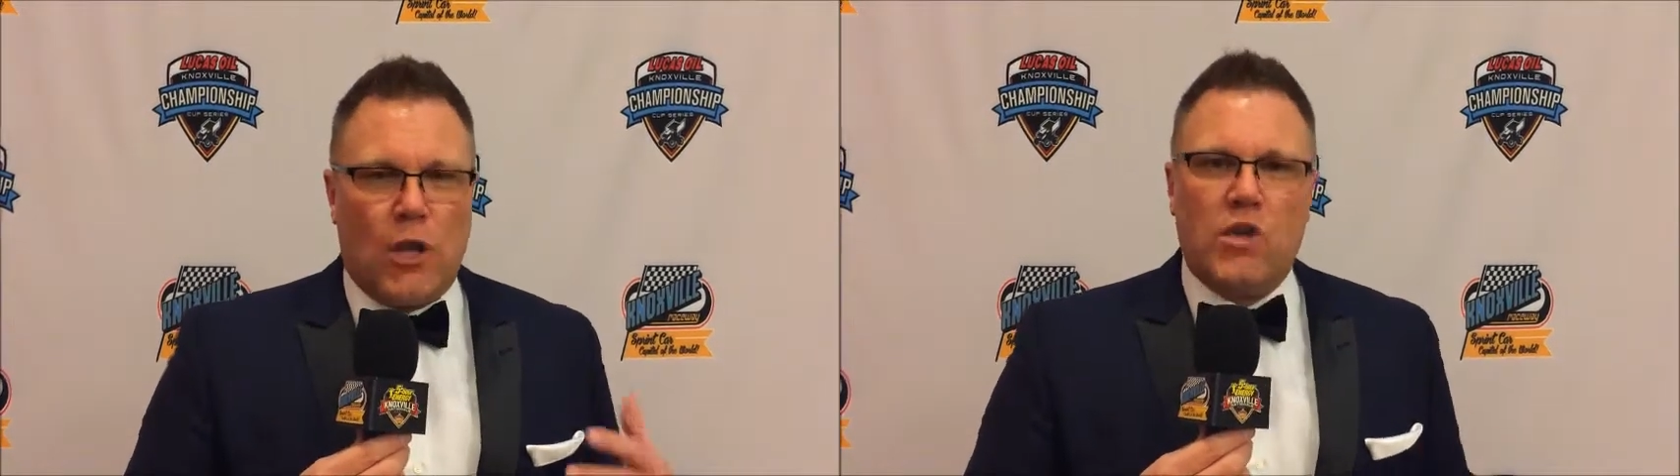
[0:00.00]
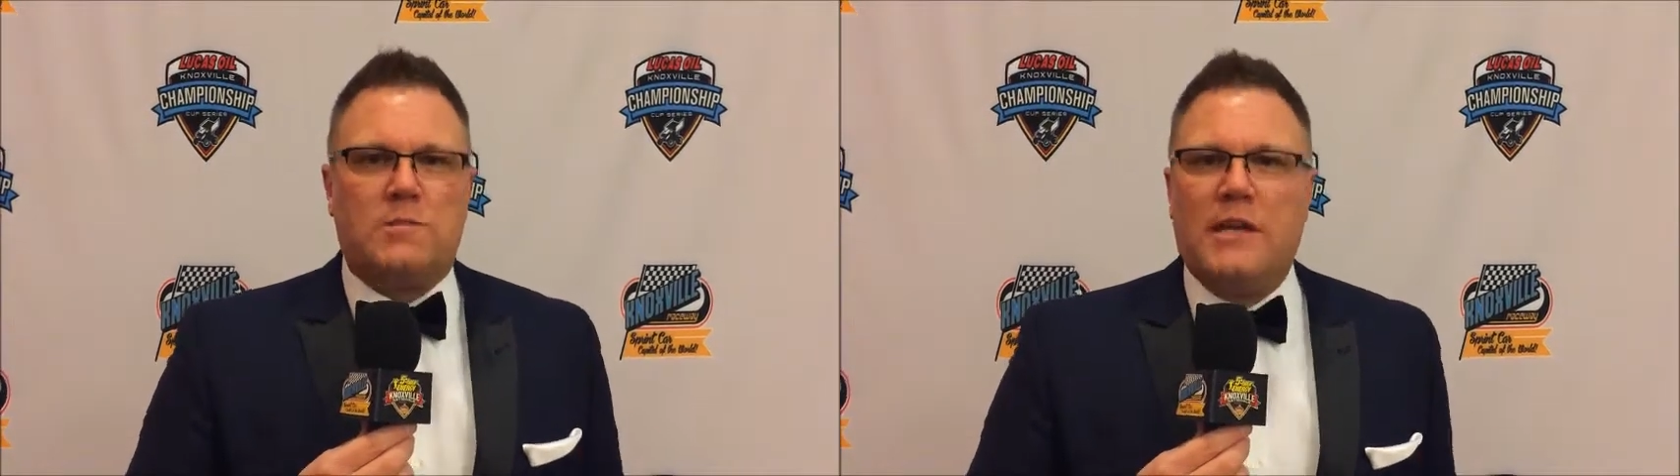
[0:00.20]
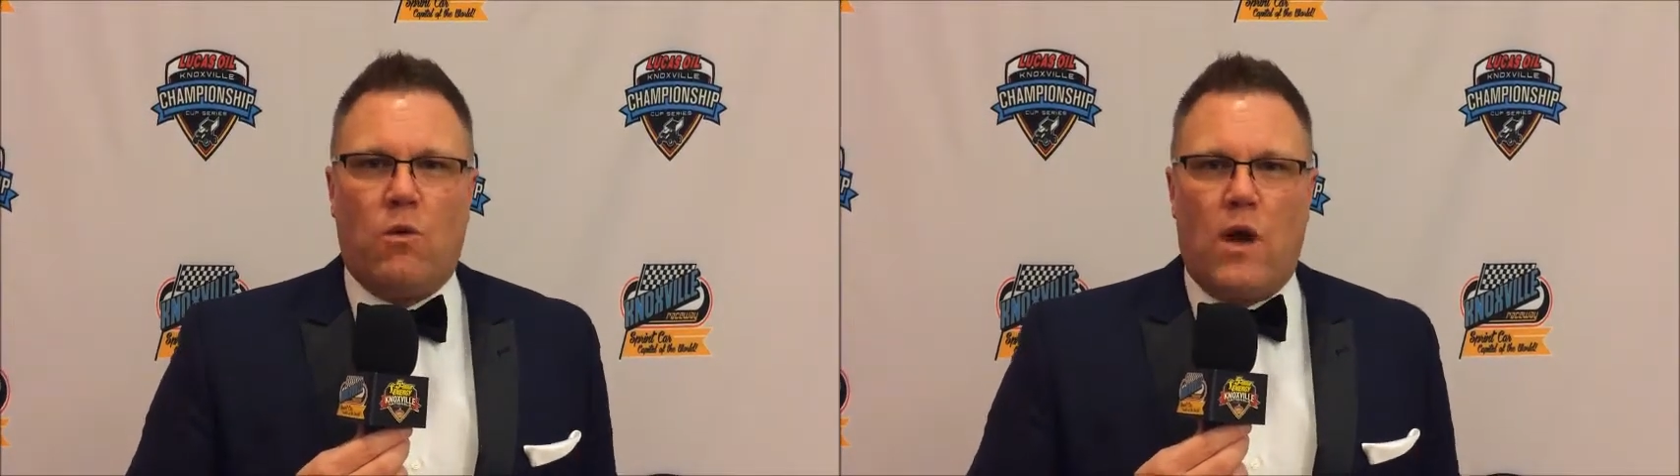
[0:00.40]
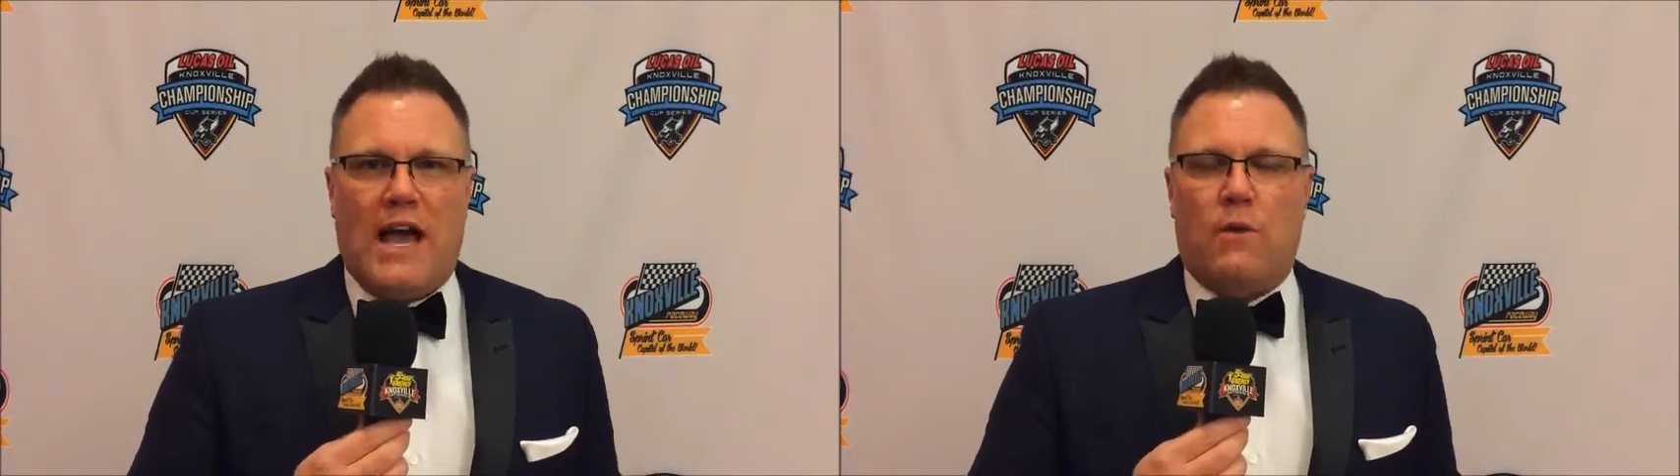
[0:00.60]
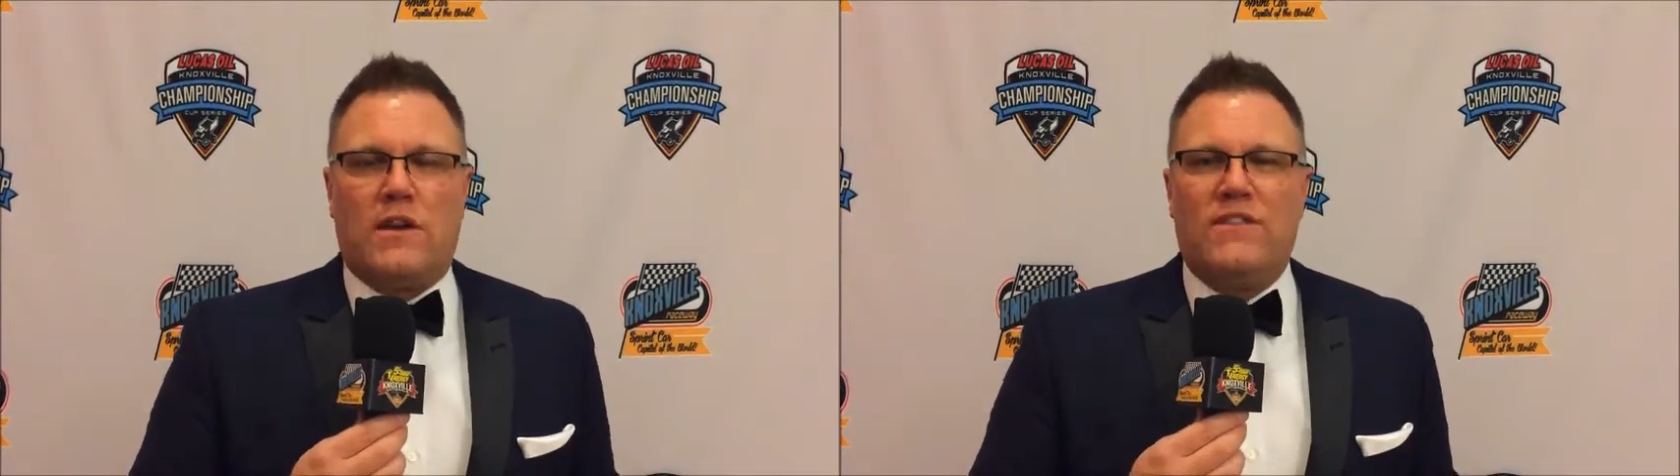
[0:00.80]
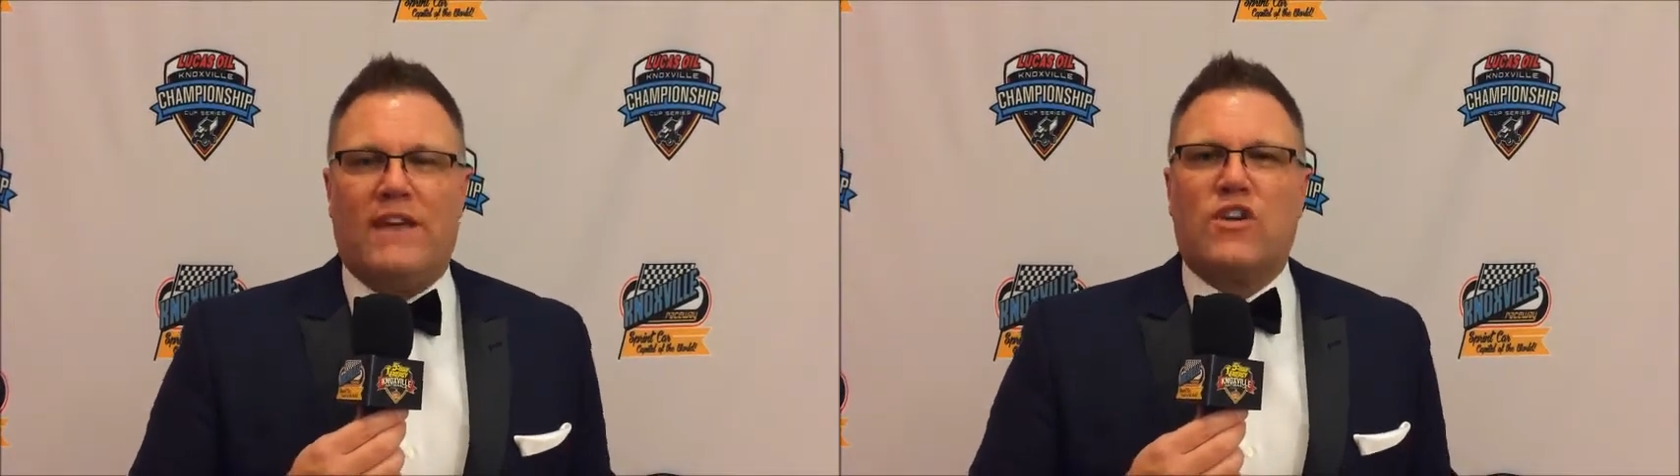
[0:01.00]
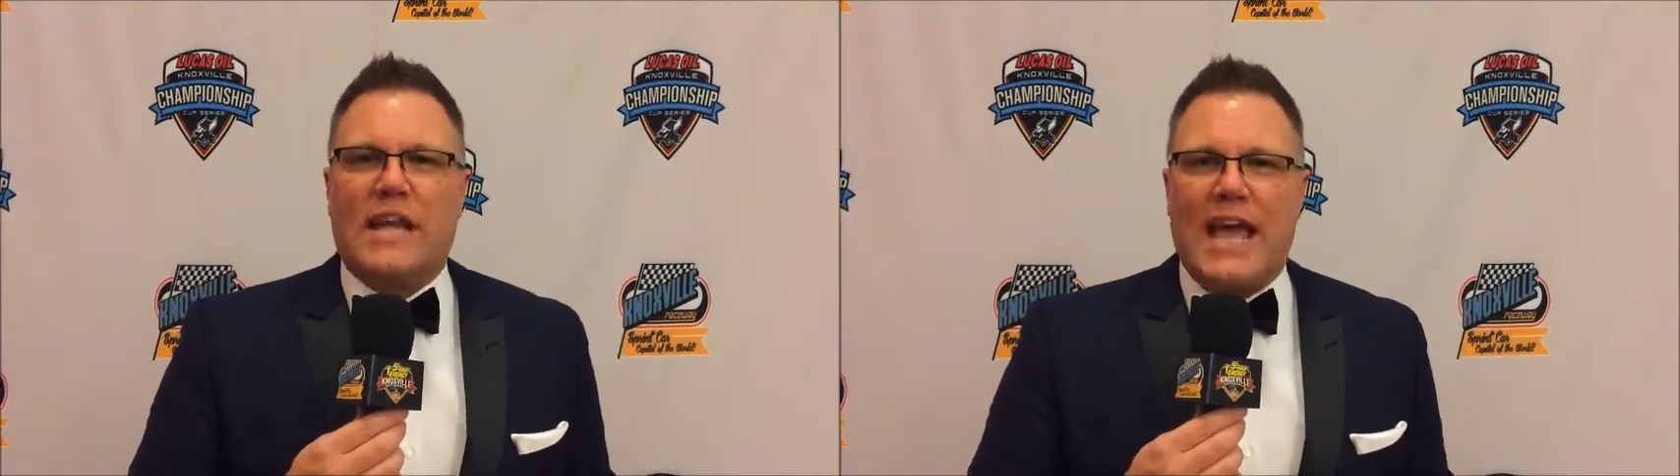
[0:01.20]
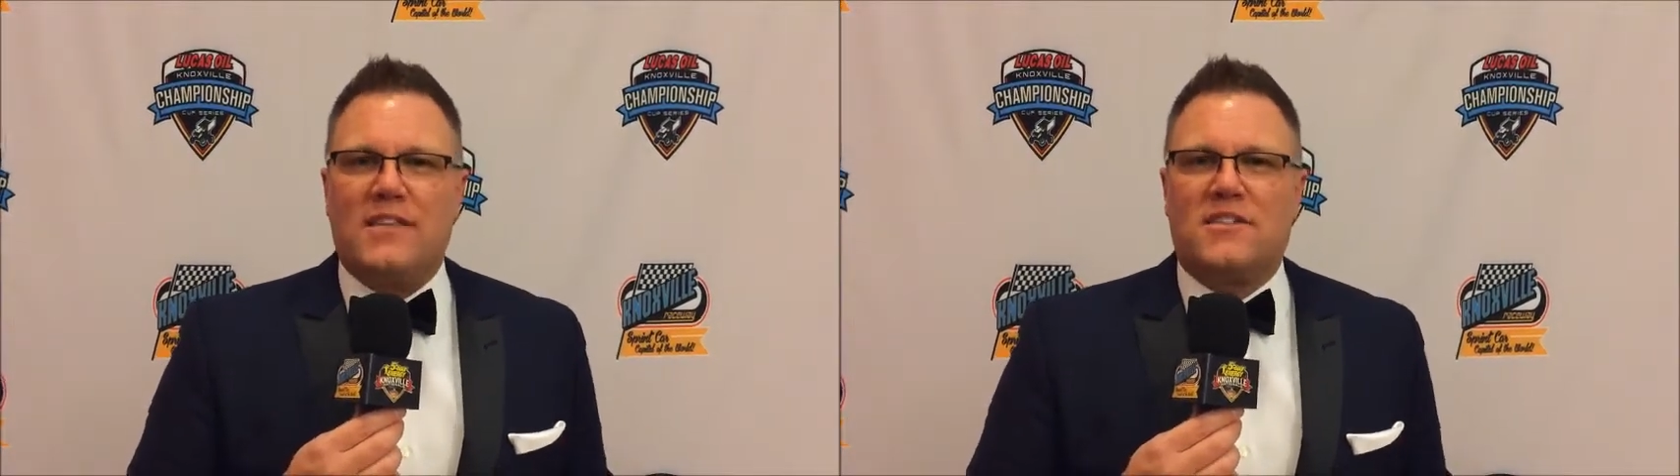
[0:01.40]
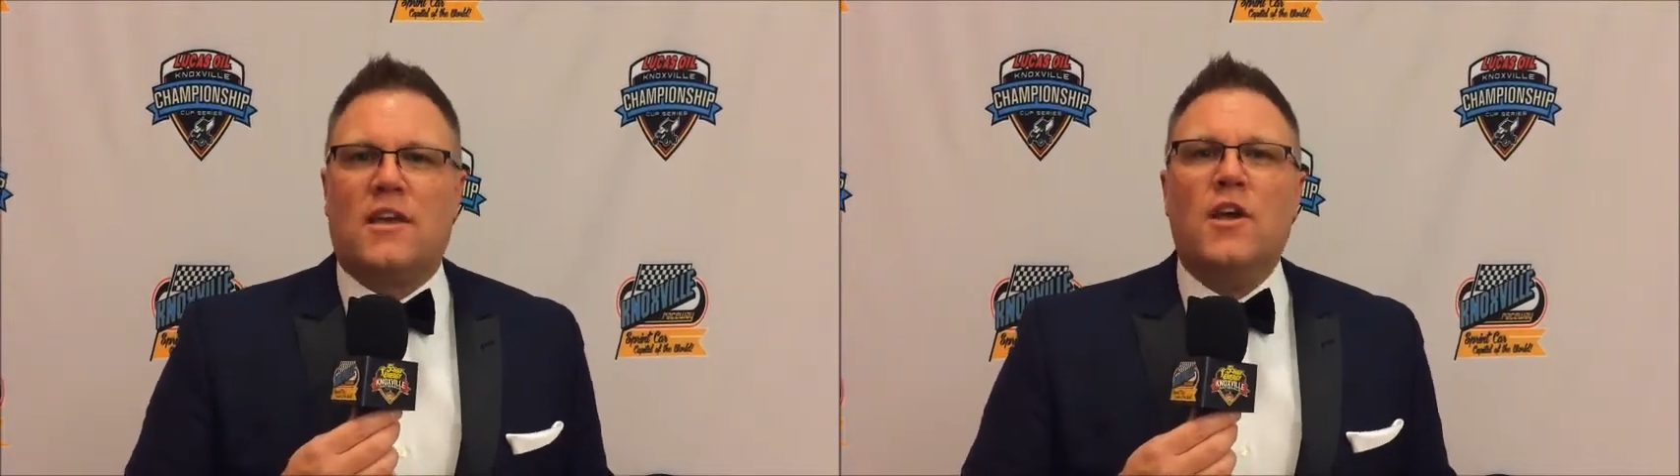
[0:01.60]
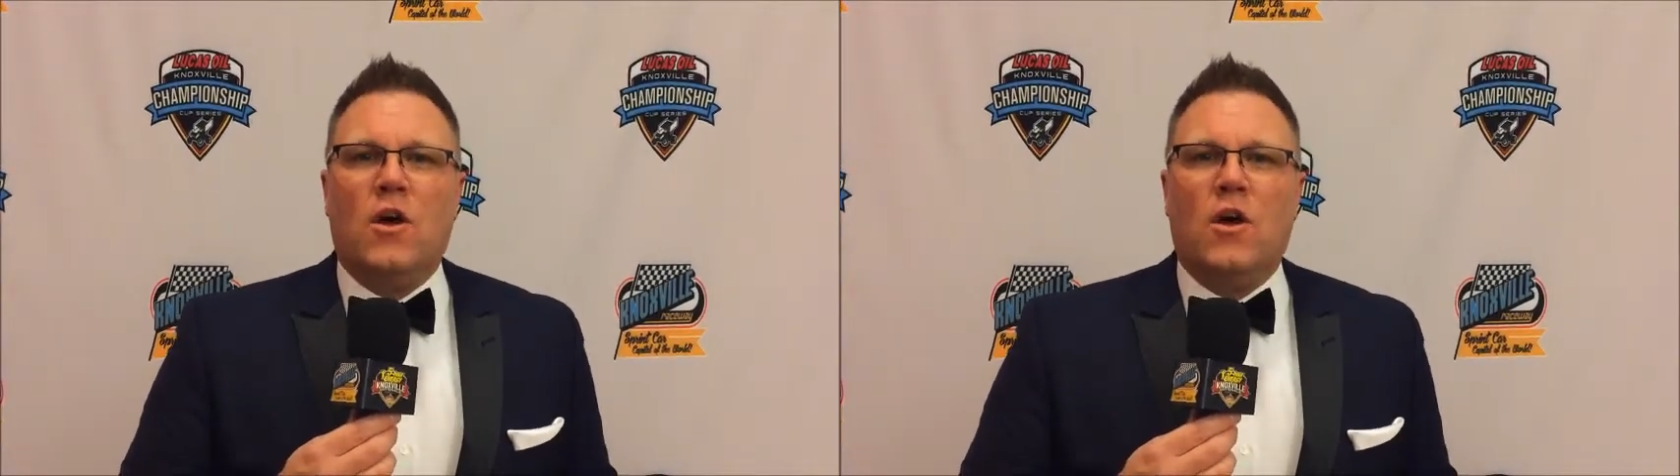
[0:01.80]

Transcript: blows me away. I would have never guessed